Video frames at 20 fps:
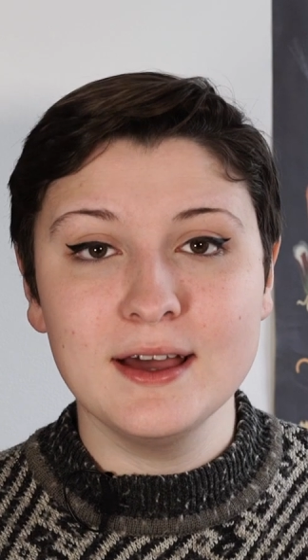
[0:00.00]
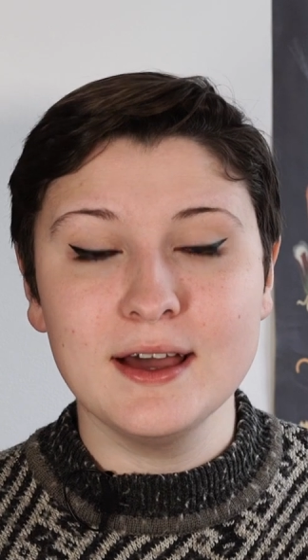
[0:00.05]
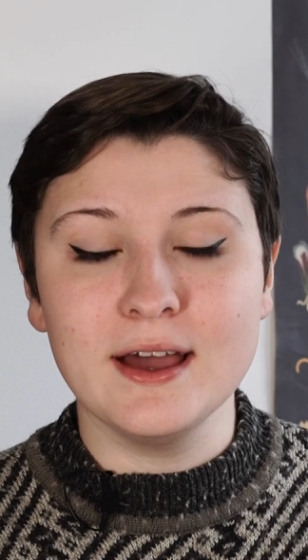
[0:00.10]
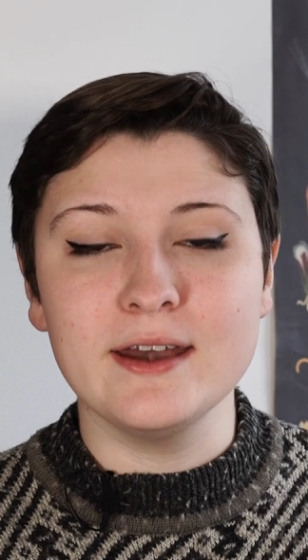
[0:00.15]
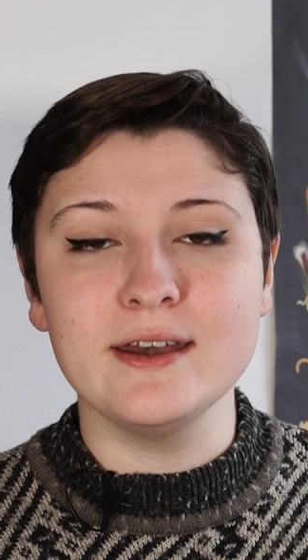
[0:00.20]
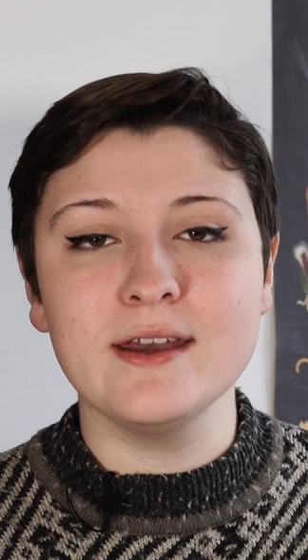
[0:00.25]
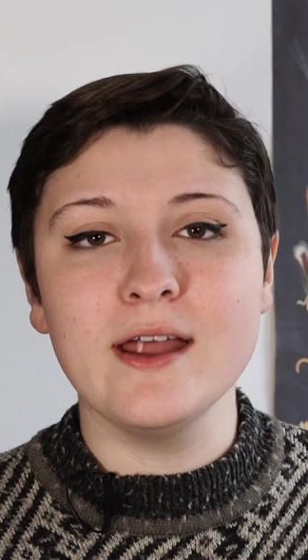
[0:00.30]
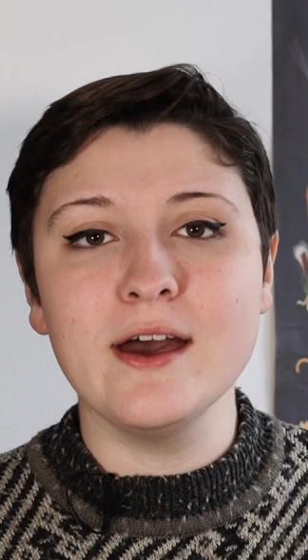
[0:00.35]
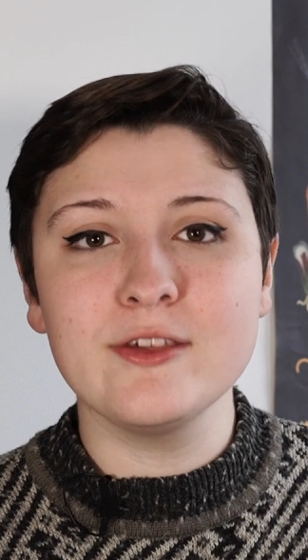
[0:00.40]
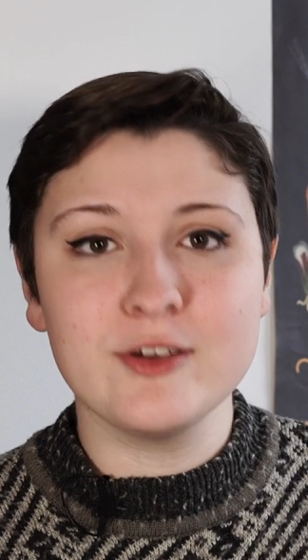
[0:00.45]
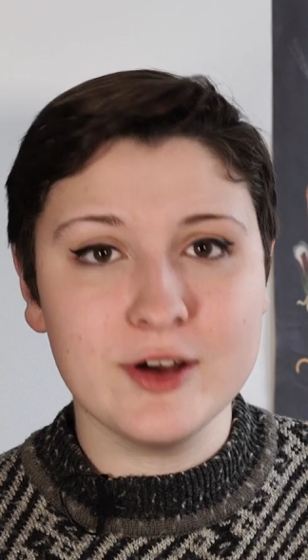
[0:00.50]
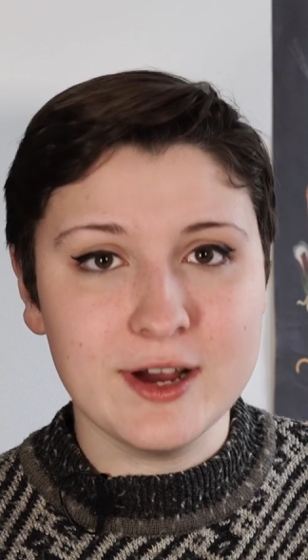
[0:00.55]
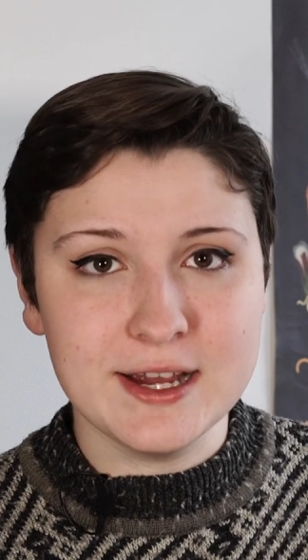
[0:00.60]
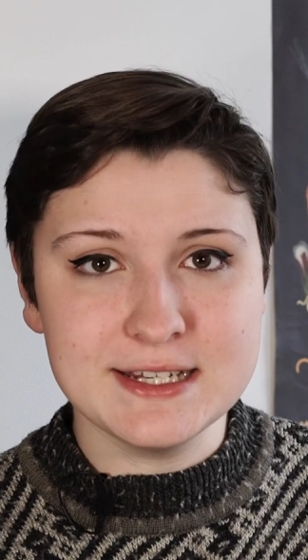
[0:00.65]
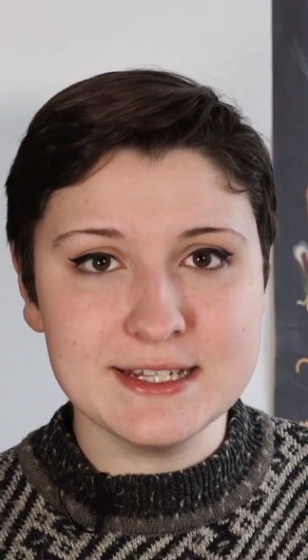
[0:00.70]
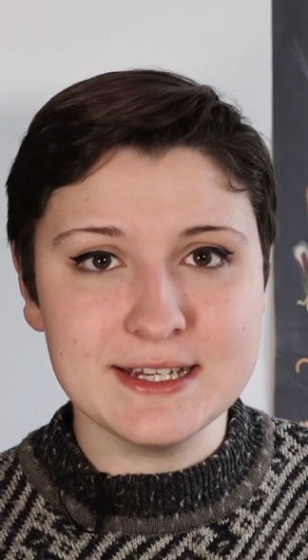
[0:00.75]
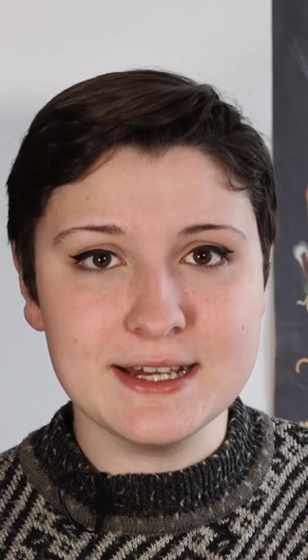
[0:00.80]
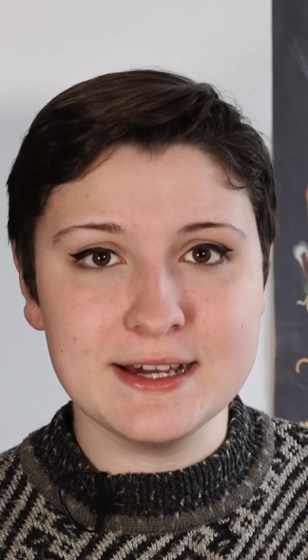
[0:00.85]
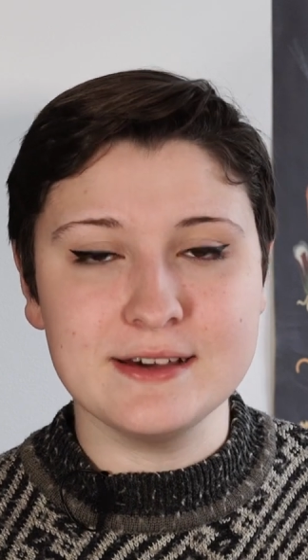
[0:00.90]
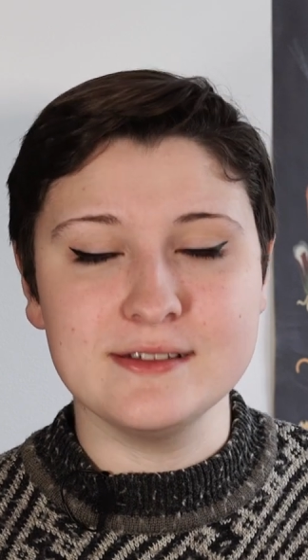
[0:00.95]
Another
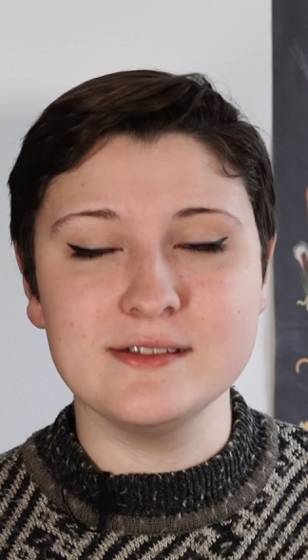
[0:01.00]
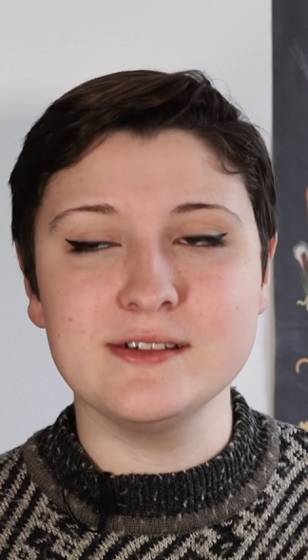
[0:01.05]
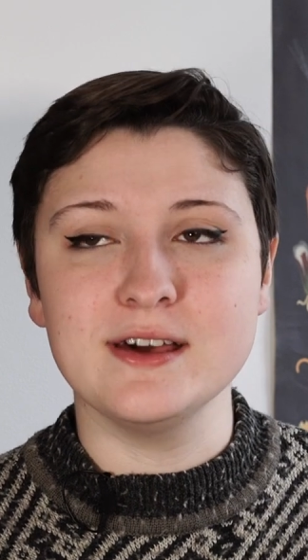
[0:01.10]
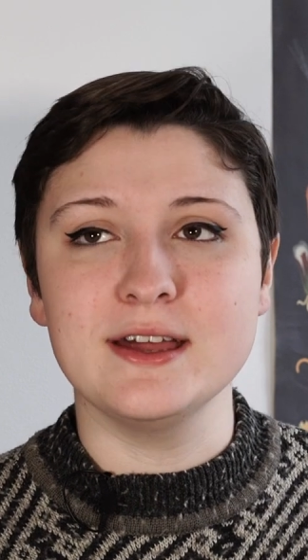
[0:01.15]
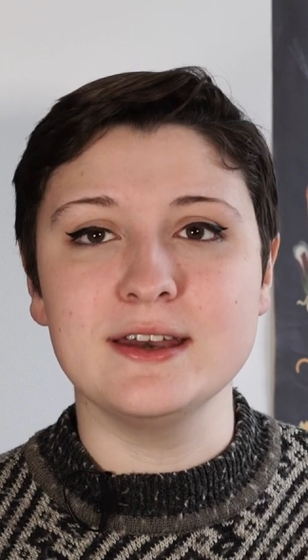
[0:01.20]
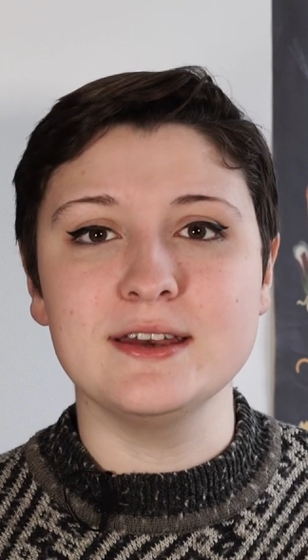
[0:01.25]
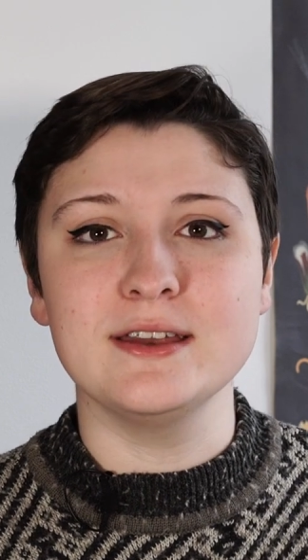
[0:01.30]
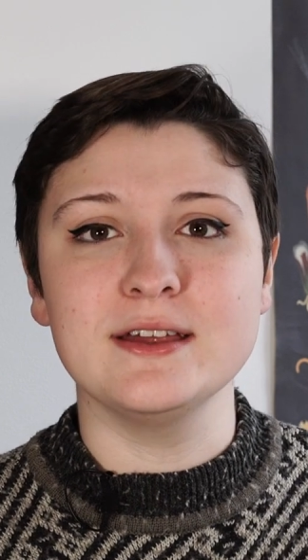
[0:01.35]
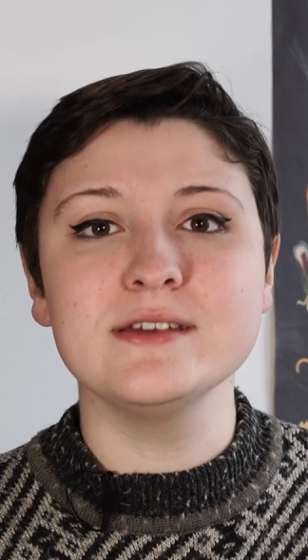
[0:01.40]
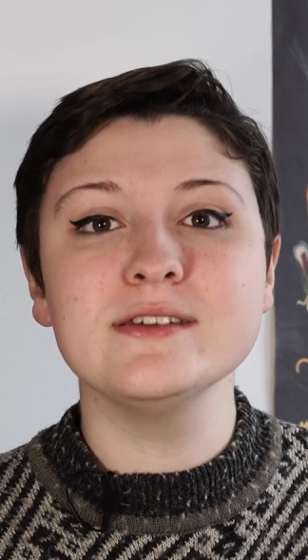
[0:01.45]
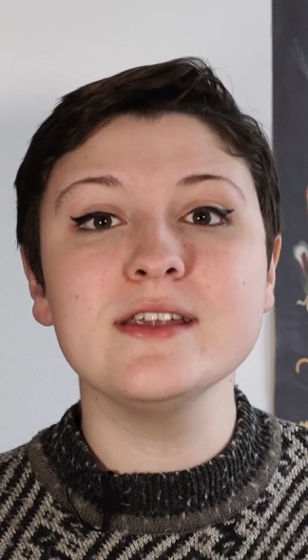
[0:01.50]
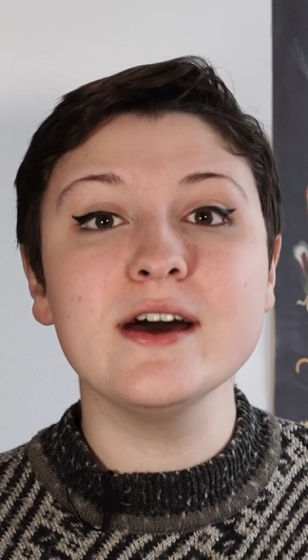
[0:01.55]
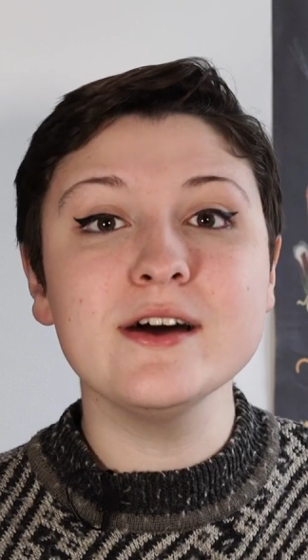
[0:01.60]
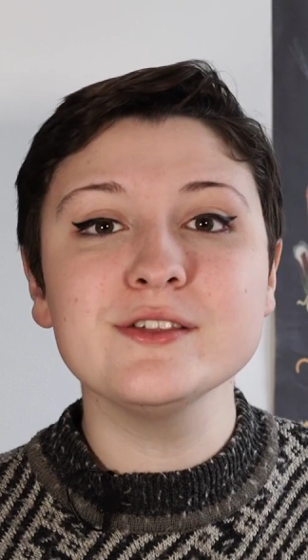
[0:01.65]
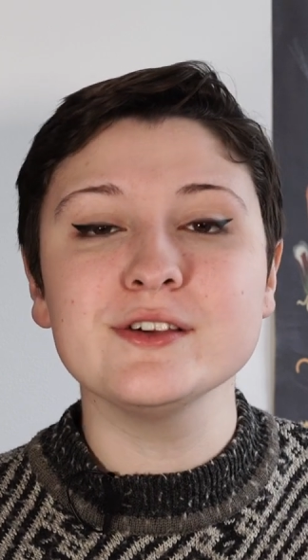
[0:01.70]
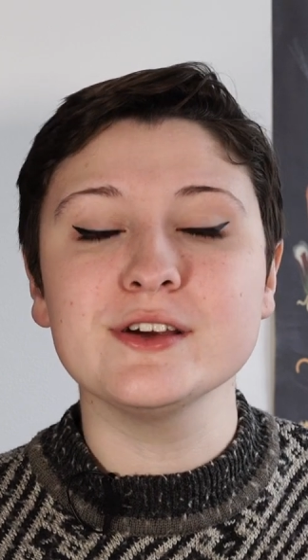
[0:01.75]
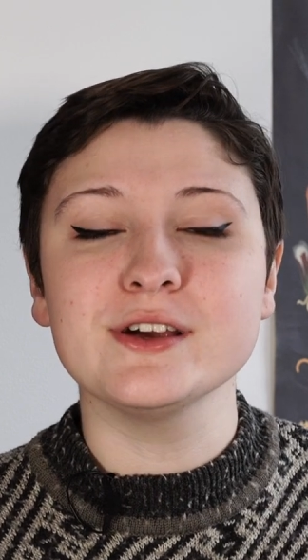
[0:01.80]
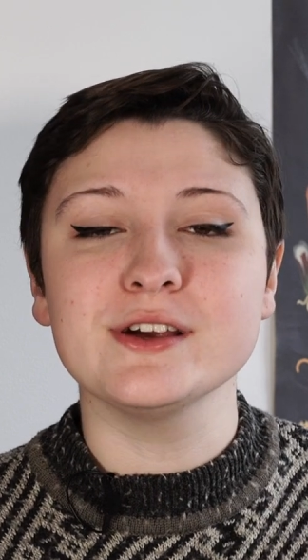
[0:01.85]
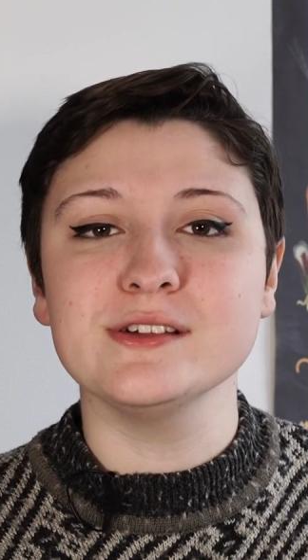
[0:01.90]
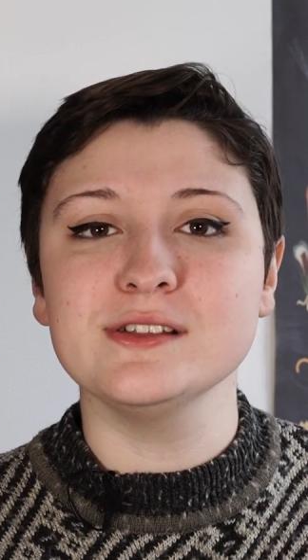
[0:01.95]
idea, then
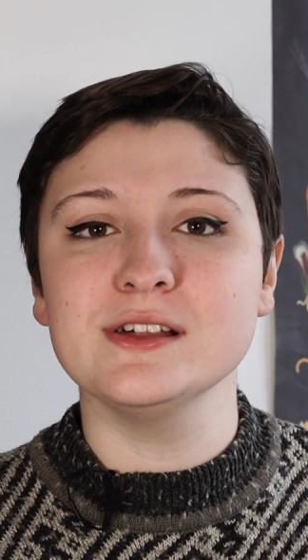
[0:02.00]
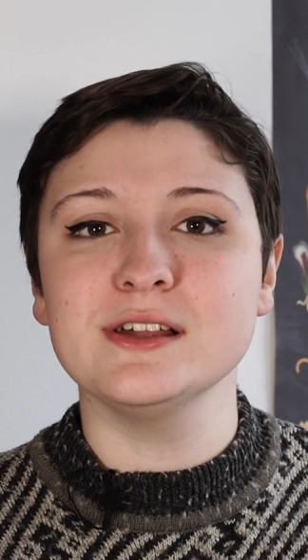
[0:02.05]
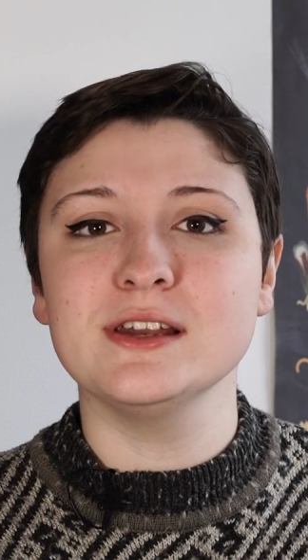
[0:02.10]
another,